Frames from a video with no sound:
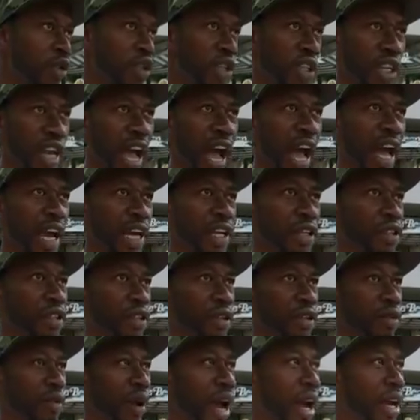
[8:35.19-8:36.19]
to 9,
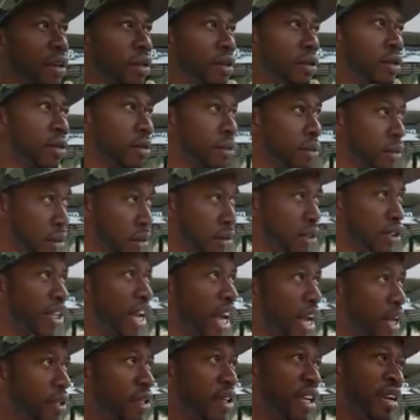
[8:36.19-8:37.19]
right?
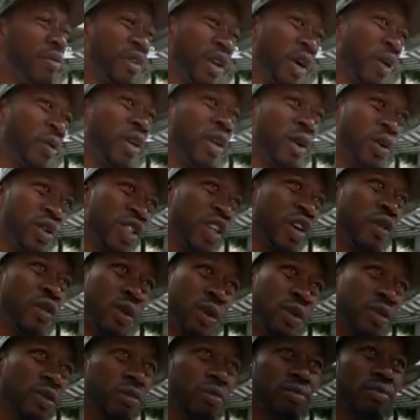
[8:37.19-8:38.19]
10, even though we know
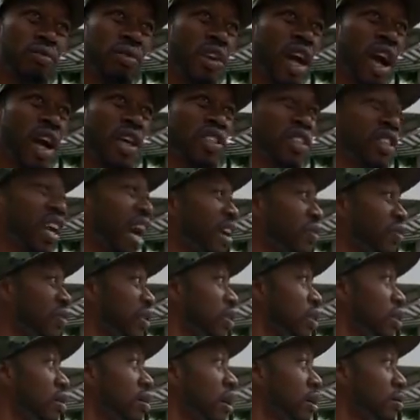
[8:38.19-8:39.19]
0 non-cipher,
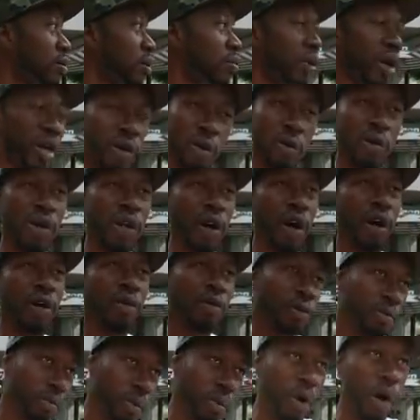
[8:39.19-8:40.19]
you know, but we're
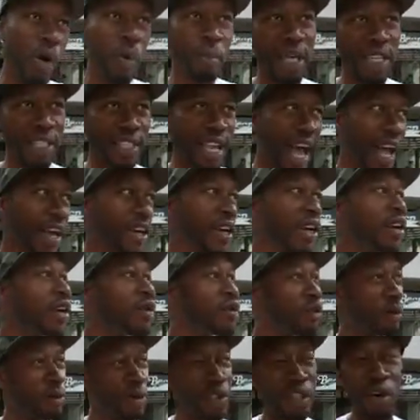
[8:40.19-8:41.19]
going to omit that.
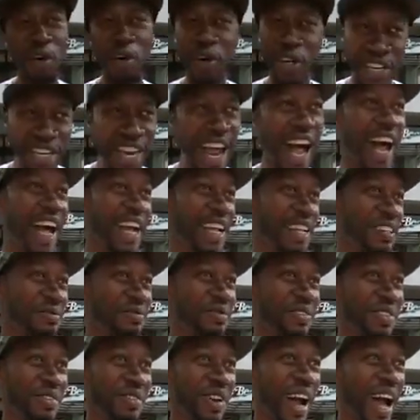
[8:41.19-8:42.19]
From 0 to 9,
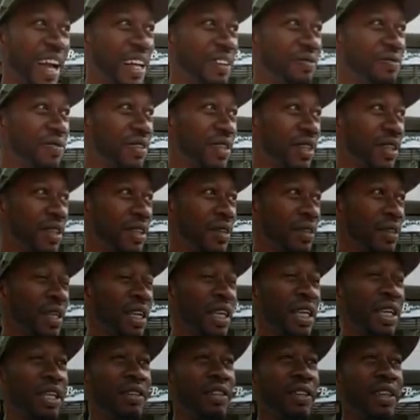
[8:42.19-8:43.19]
right?
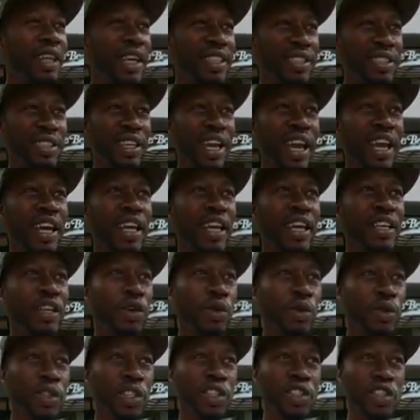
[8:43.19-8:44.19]
Let's say in
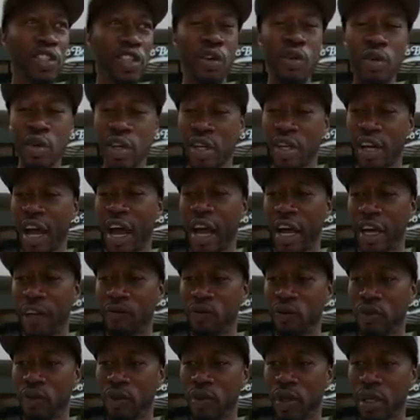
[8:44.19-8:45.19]
using 0 to 9,
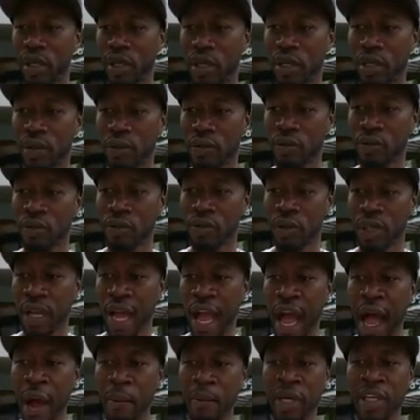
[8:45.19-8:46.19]

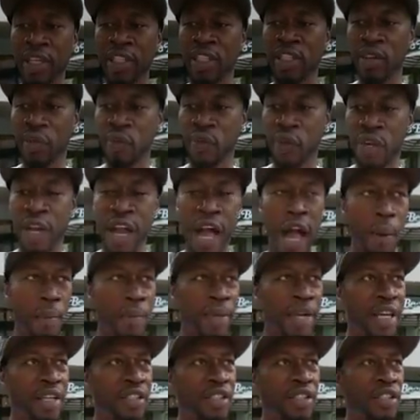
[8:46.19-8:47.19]
how many different
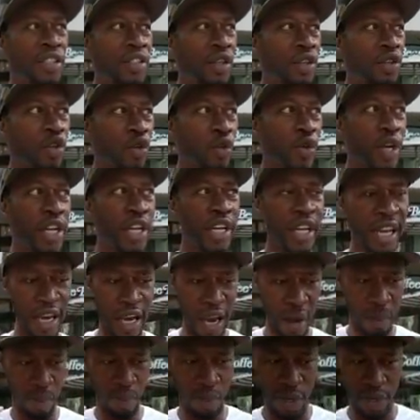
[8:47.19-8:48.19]
combinations of 3 can
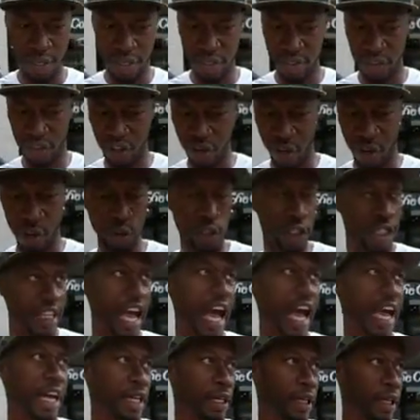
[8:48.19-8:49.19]
I put 0 to
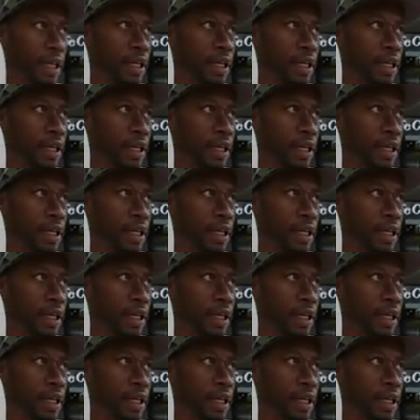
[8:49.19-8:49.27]
9?